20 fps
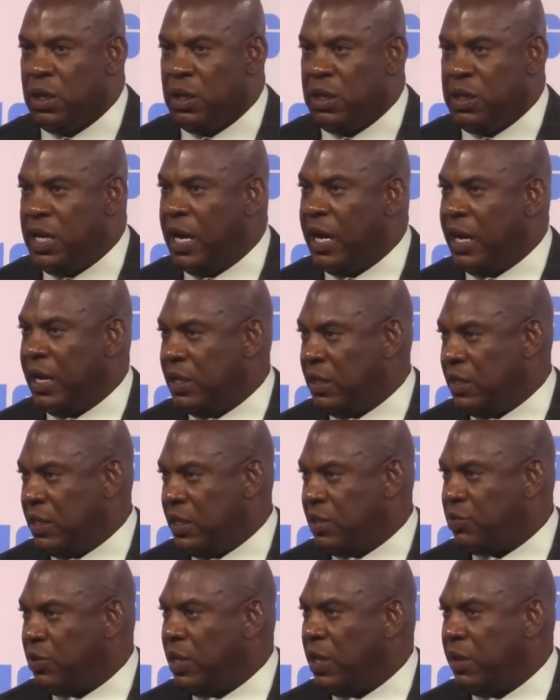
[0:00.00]
Yeah,
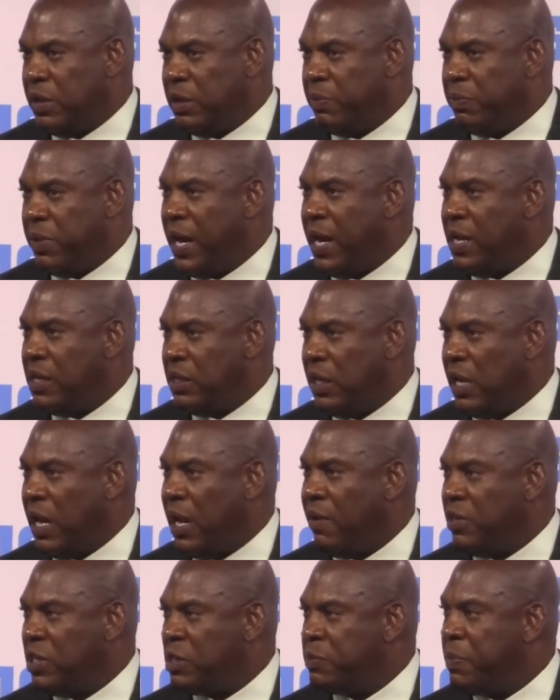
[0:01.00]
that's in, in
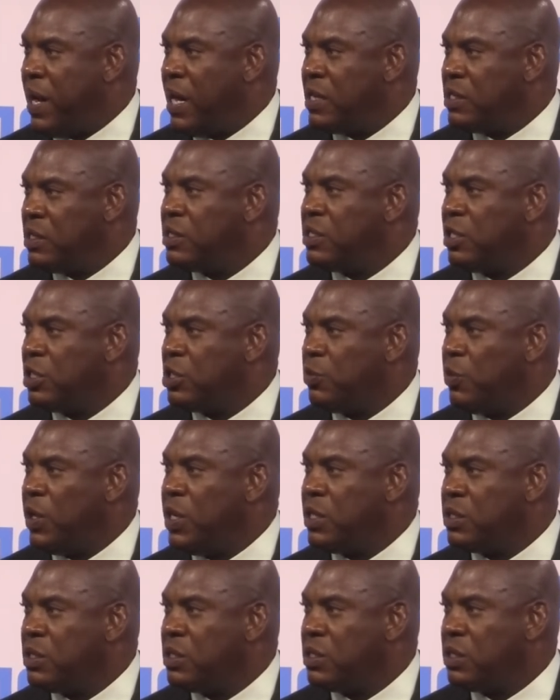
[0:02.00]
obvious passing
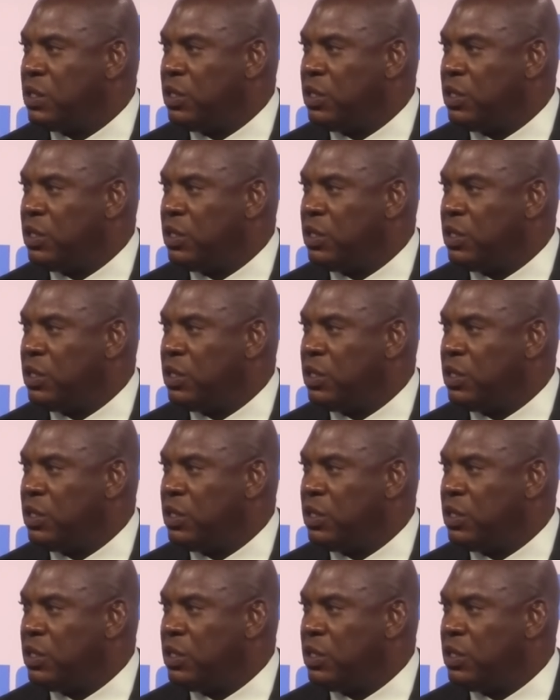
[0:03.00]
situations.